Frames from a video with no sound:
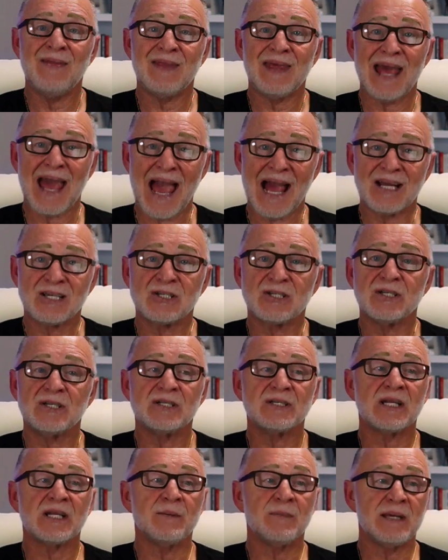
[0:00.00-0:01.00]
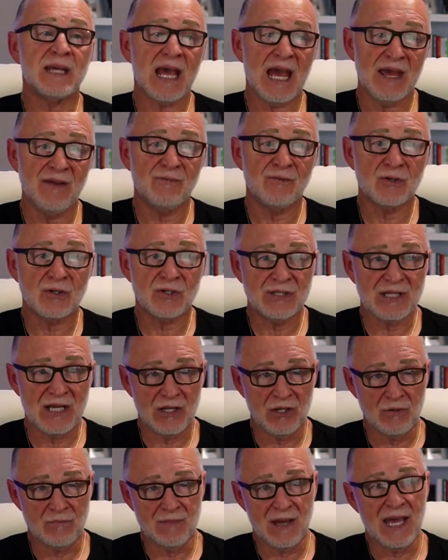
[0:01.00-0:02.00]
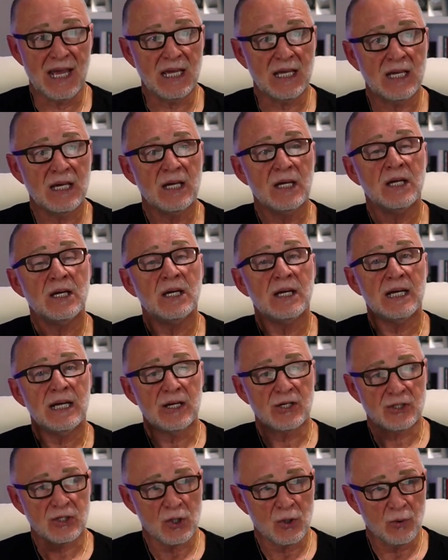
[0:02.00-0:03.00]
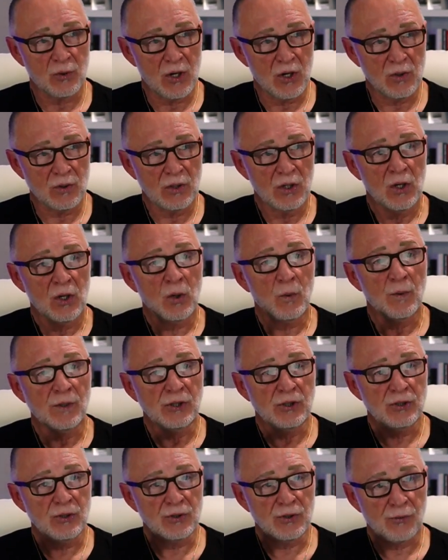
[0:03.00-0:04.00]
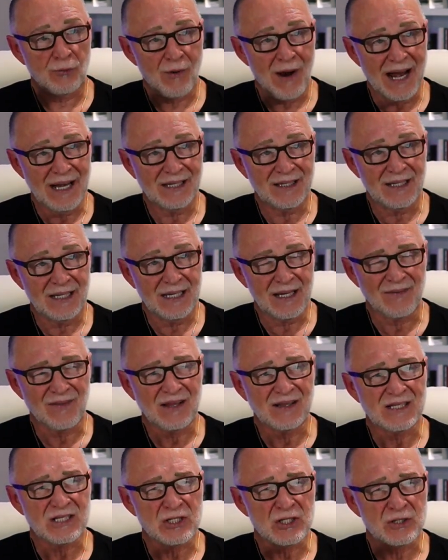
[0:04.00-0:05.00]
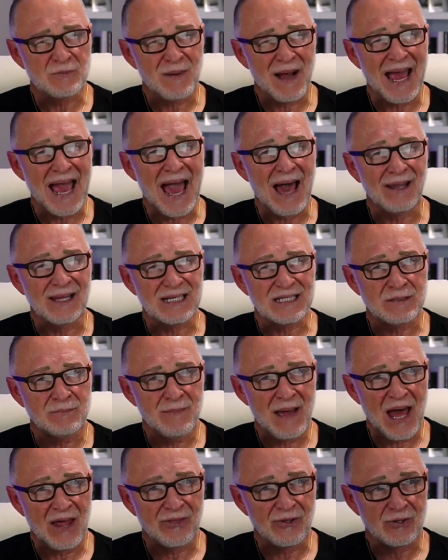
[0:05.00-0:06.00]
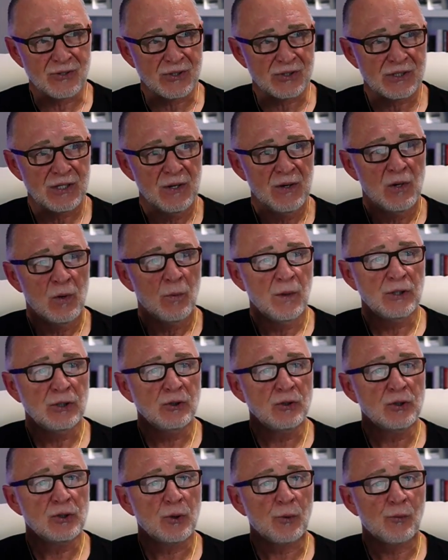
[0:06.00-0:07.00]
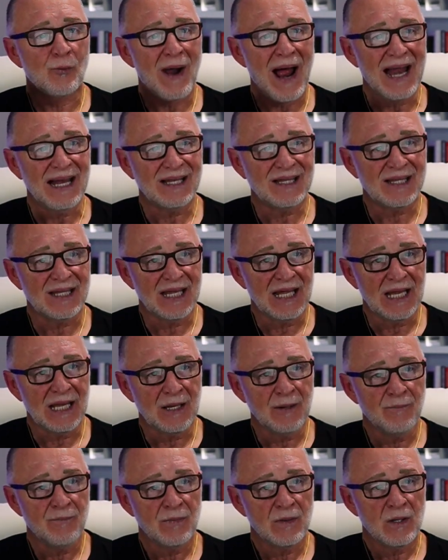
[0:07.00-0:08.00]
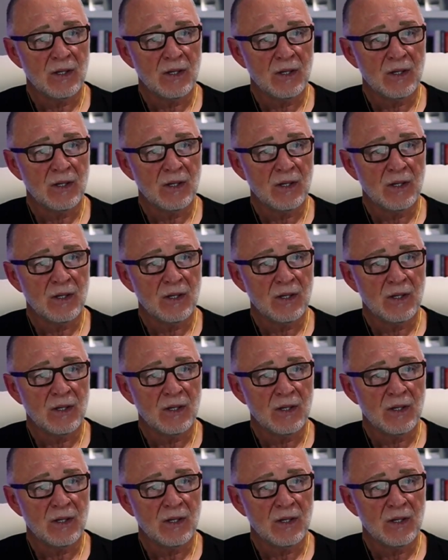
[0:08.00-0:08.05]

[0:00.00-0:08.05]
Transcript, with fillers: and the actions and the behaviors that you make. Here's a quote. When you do the right thing, I think this is by Alex Mathers. When you do the right thing,